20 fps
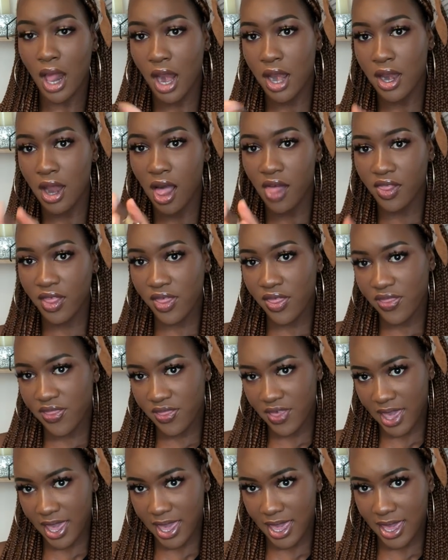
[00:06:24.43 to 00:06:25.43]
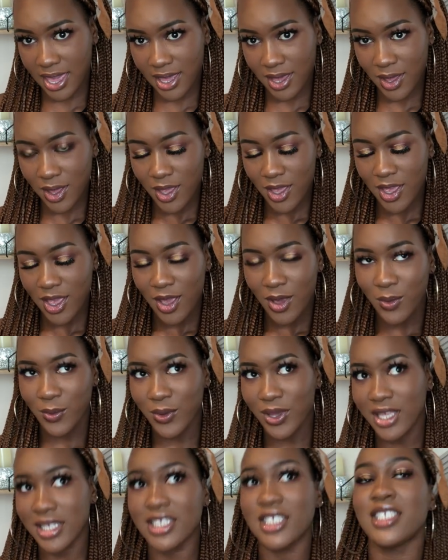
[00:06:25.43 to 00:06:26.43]
another thing
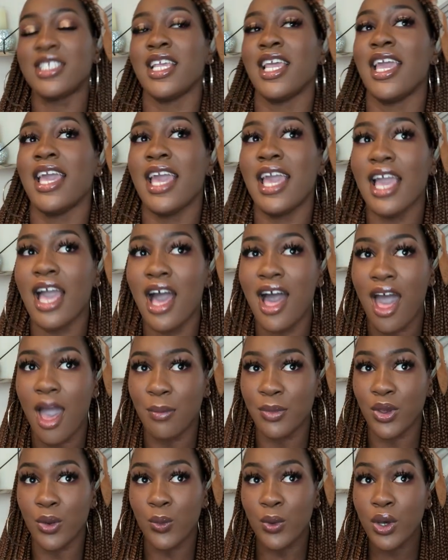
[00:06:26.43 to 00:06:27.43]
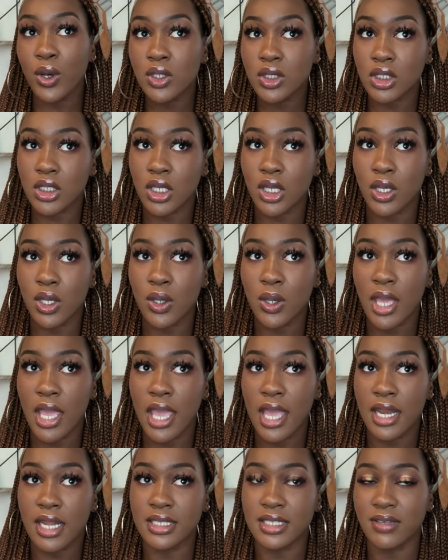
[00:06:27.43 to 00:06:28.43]
which you will do
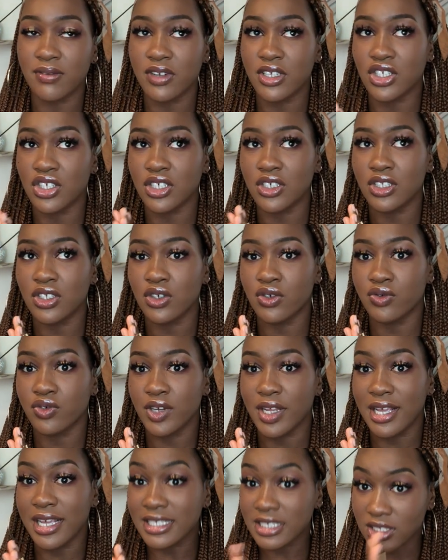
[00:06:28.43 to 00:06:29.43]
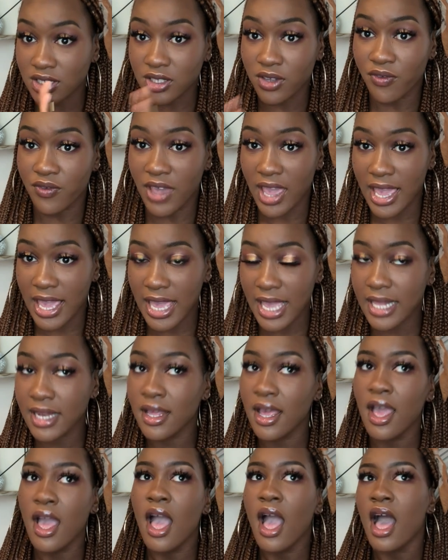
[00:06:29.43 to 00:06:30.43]
in a civil engineering degree is
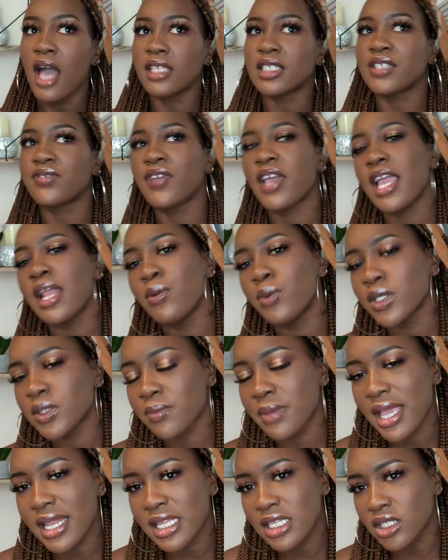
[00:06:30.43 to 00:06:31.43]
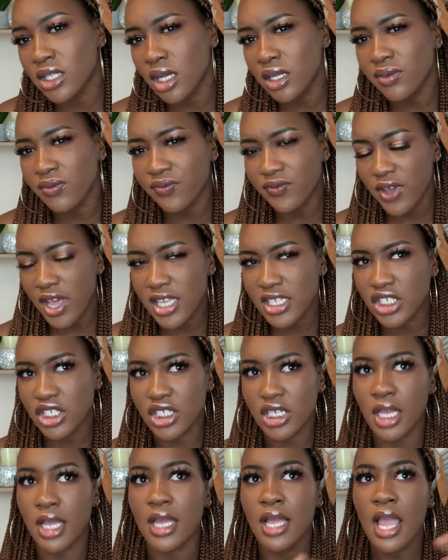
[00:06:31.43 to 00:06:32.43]
surveying. And surveying was mainly done in
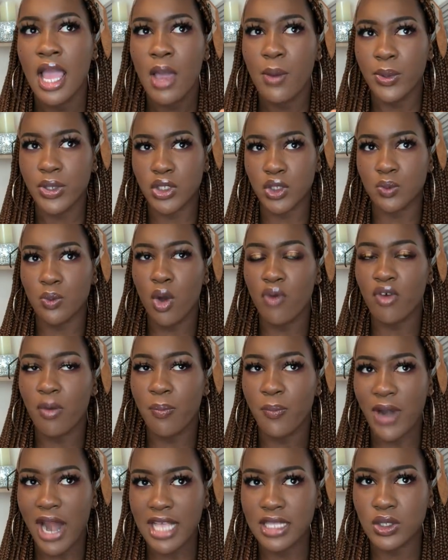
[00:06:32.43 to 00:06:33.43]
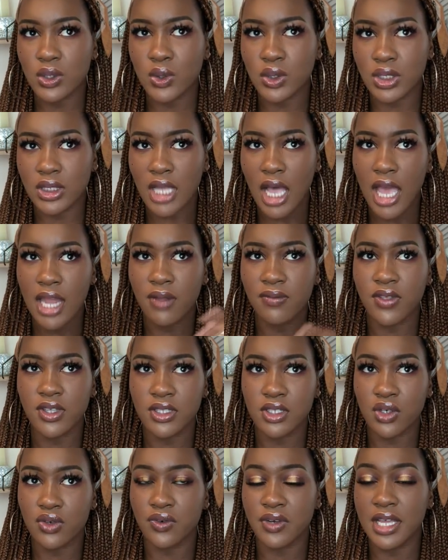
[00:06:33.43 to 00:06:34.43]
first year, which is more of a practical side of the
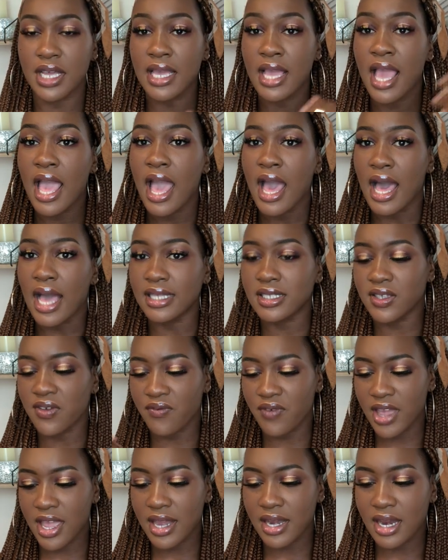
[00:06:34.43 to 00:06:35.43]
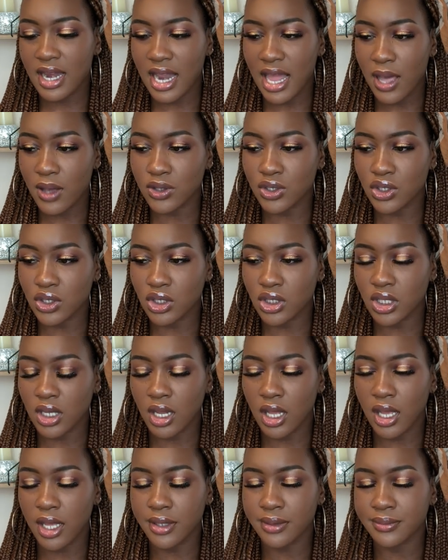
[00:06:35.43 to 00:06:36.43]
degree. And surveying allows you to
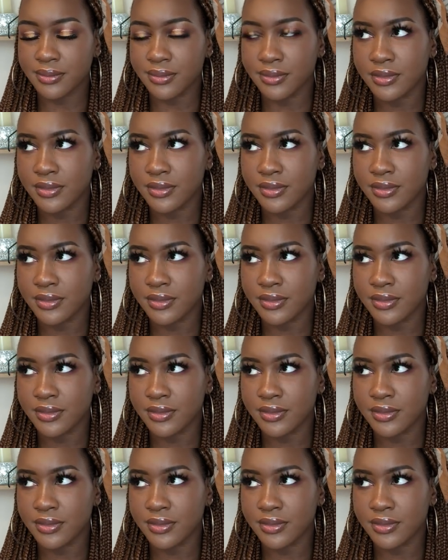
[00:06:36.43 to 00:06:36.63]
like,